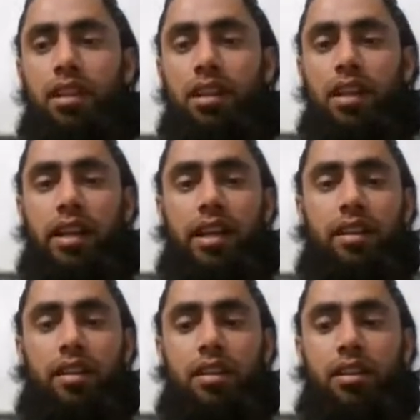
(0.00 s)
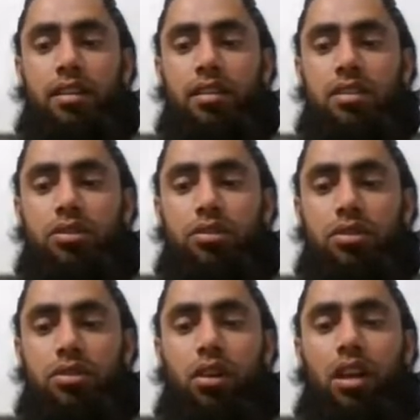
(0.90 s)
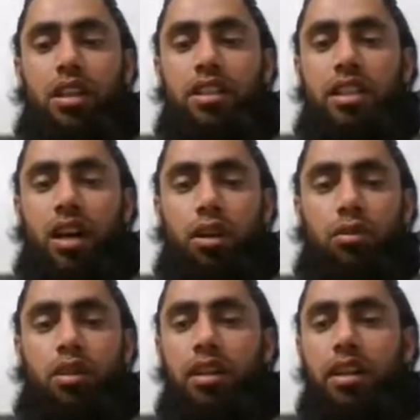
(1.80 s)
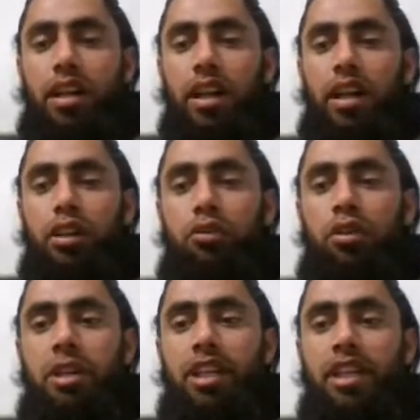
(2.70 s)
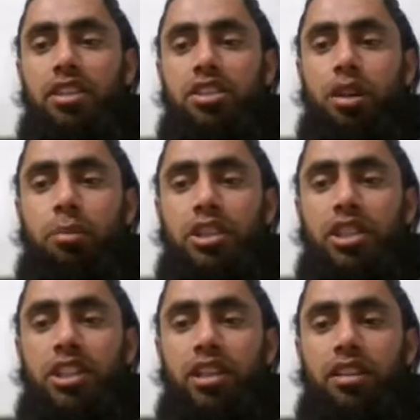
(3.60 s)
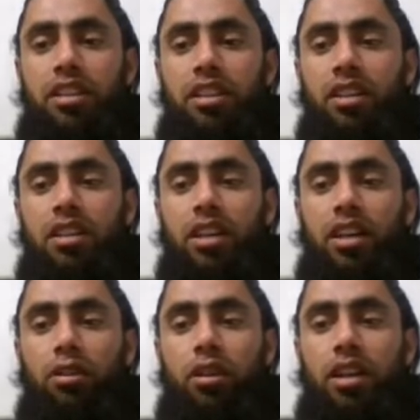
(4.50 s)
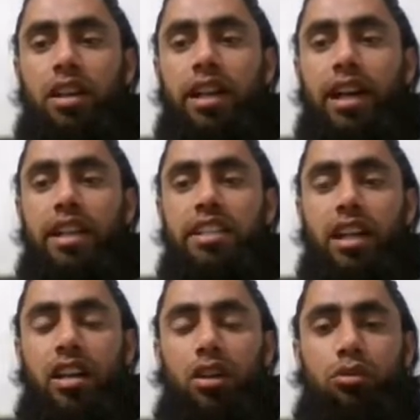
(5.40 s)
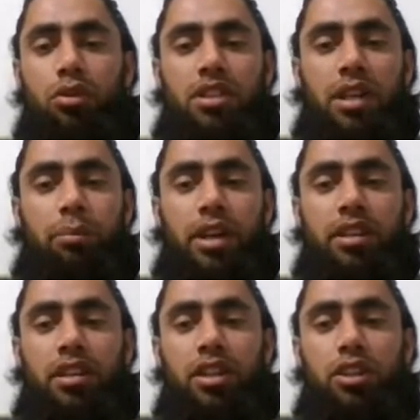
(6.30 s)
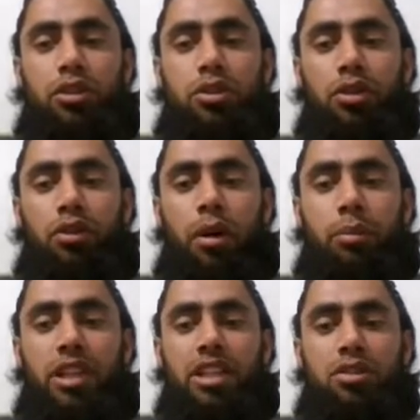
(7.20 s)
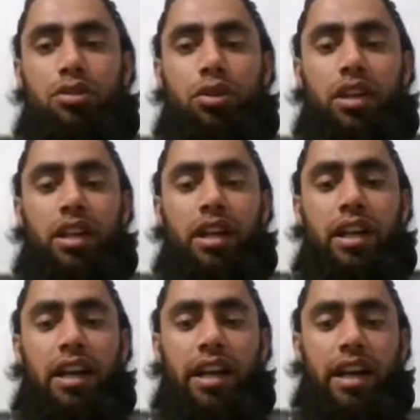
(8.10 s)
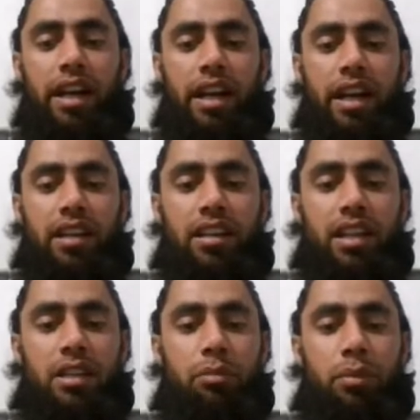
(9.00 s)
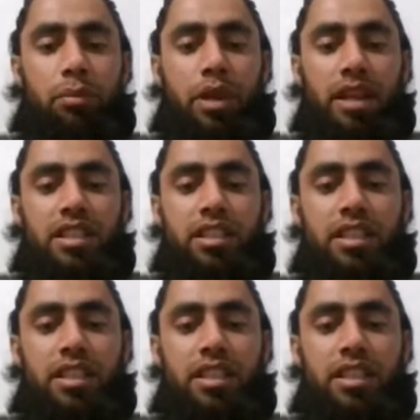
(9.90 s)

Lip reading: and scroll it down and you will be getting this option here. Click on get checkout code snippet. You should copy this code and let me paste it